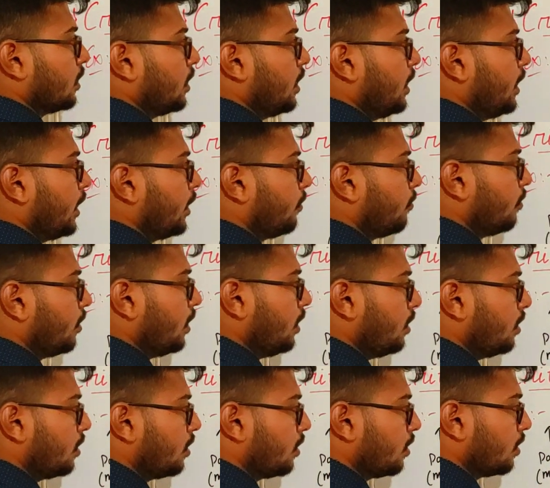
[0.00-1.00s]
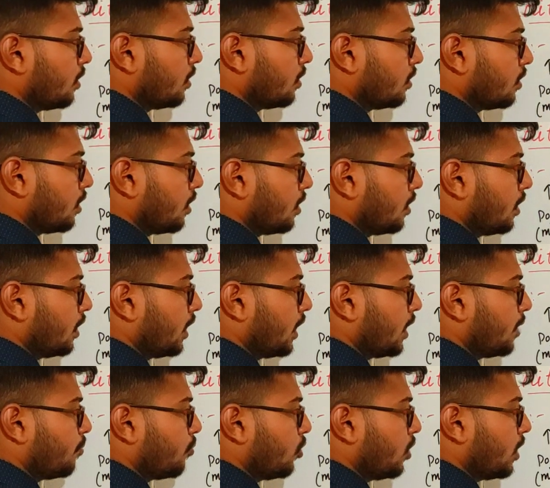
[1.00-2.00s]
Then it will
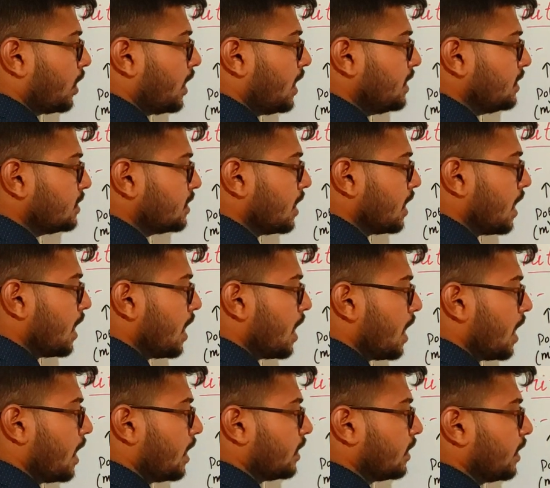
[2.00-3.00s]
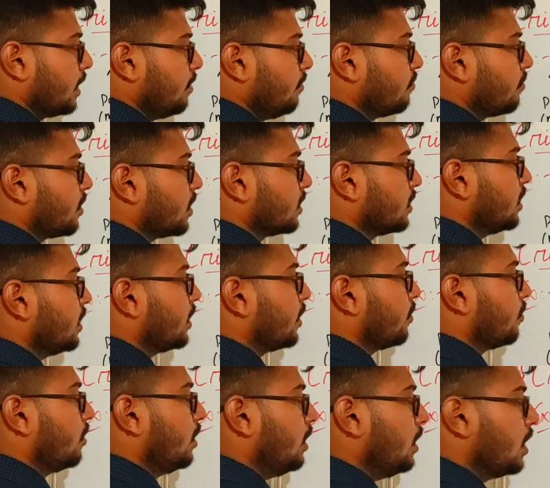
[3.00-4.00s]
repolarize, and then further
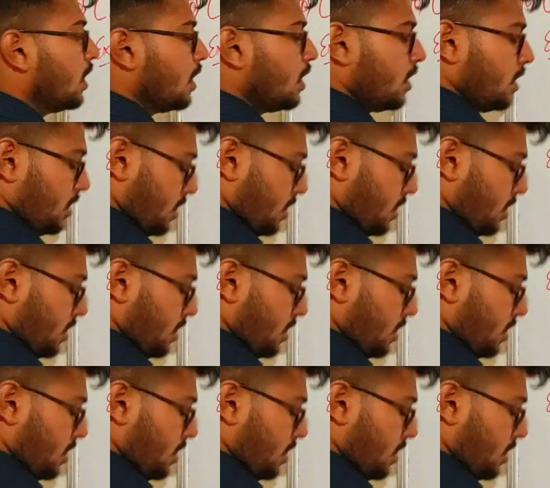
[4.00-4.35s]
it will